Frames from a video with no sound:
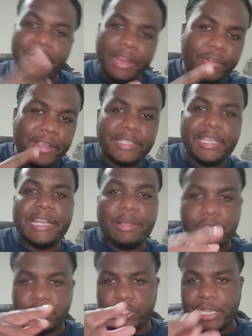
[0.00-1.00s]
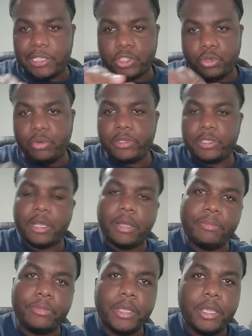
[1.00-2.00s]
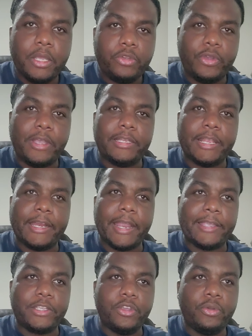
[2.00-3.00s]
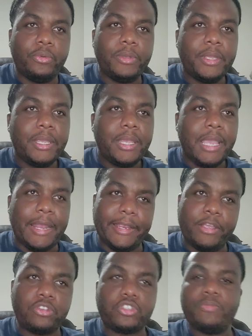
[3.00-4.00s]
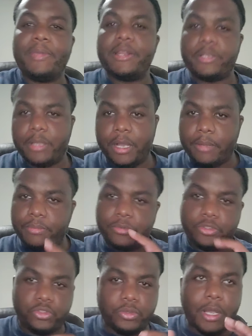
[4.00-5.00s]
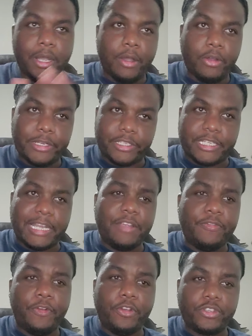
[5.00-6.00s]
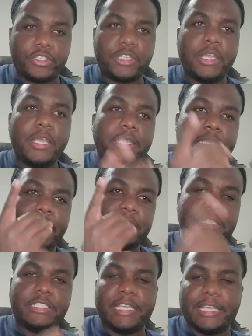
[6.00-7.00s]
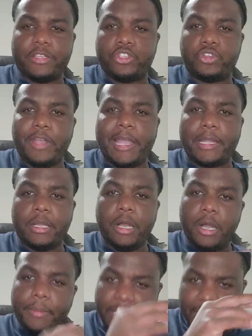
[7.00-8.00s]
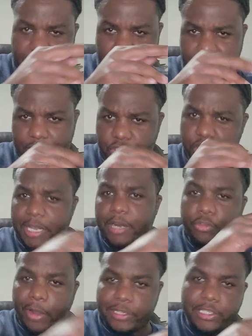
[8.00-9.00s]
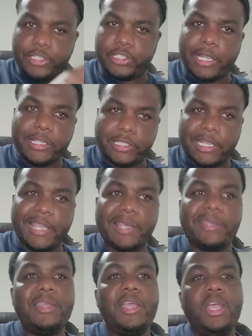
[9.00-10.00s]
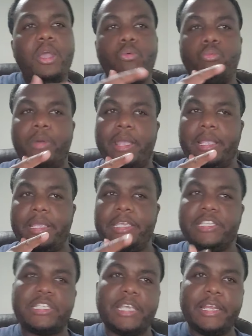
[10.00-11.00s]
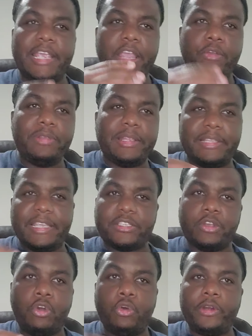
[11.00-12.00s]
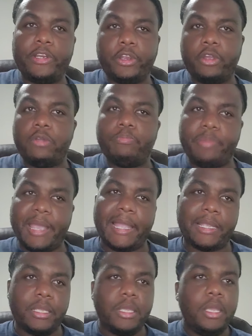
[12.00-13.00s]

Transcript: that right there, that was a shot towards Granddaddy IU. And he also made it on the second verse. He has to take a track. He has to take a shot at Roxanne Shanté when he said, "Hearing there's a horny girl back,